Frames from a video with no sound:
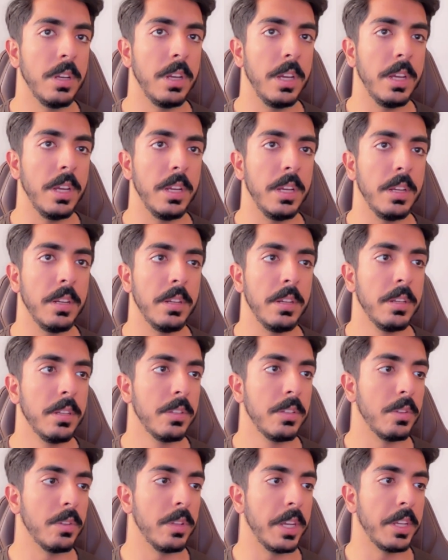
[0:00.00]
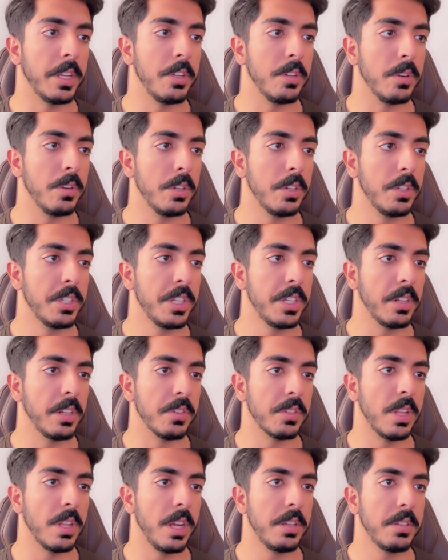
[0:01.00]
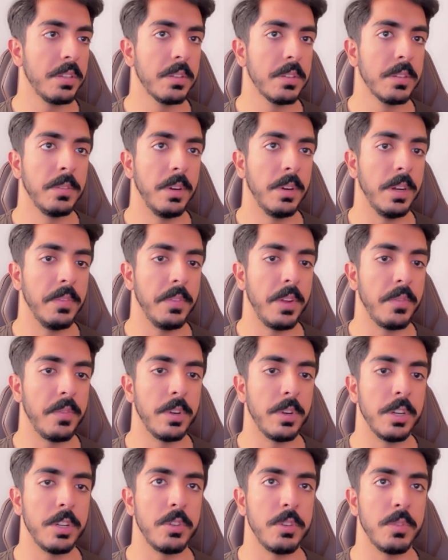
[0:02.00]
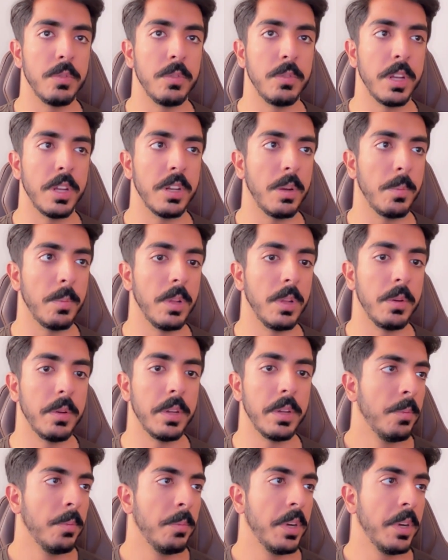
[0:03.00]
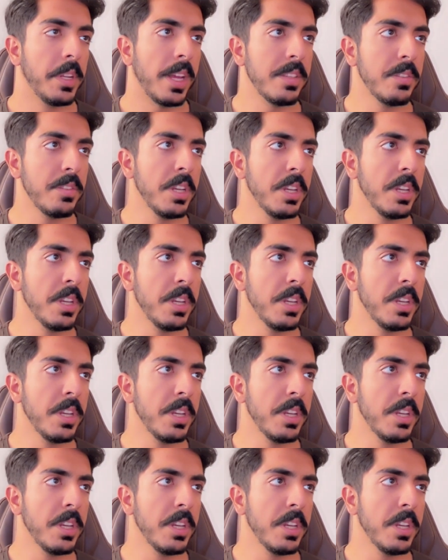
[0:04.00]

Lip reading: and select your second slice. and wait for it to get uploaded. But as you